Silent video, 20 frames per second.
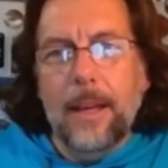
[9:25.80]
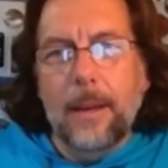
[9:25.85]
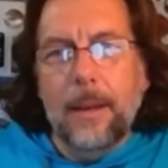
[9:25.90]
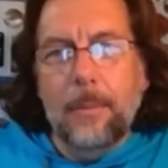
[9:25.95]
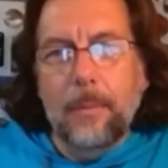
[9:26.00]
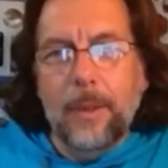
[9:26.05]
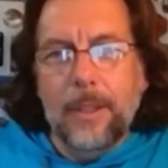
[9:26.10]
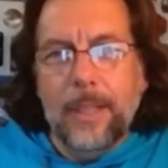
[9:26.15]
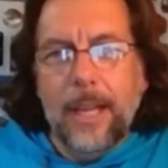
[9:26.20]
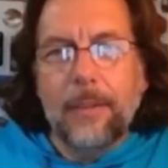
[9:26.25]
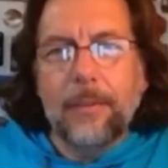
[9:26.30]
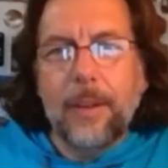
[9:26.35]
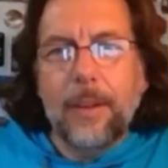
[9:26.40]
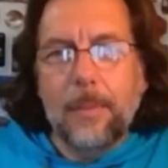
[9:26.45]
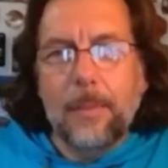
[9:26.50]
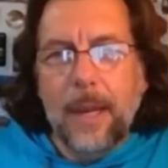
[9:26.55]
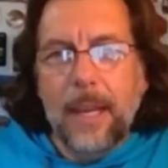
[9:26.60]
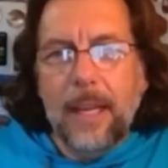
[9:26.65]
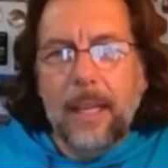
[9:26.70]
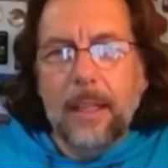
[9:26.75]
we definitely
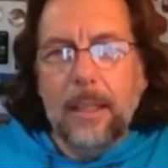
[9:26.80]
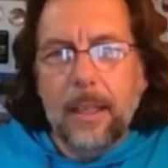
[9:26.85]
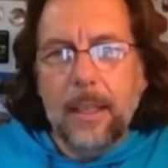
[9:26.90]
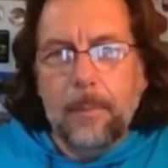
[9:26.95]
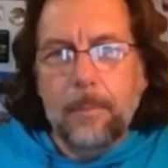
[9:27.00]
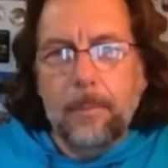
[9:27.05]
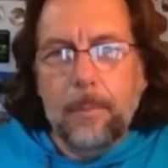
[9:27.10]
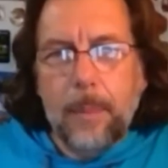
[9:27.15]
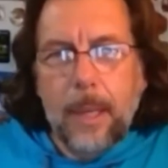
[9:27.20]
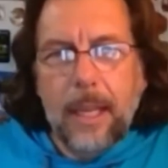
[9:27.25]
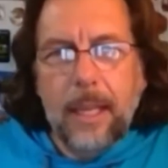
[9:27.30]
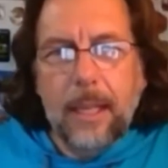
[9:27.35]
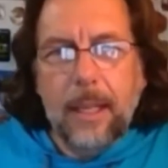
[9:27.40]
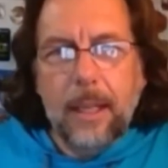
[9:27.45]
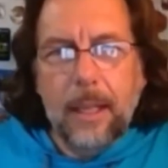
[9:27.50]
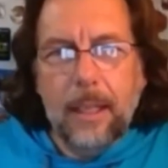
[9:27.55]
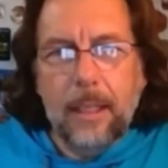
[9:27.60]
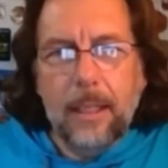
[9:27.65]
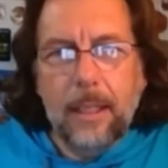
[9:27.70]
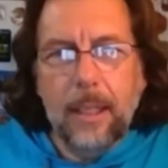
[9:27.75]
made a big
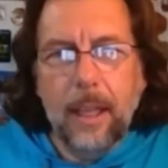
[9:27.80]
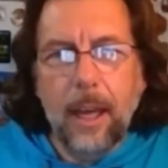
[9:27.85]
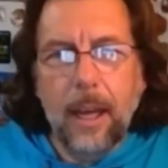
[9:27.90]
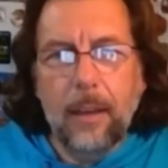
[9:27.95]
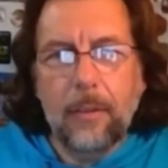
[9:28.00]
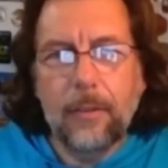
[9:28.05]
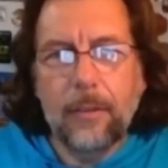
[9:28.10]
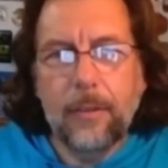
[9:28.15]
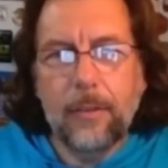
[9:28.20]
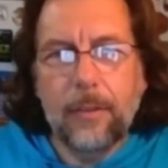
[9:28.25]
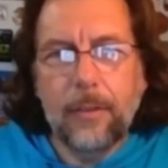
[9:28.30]
life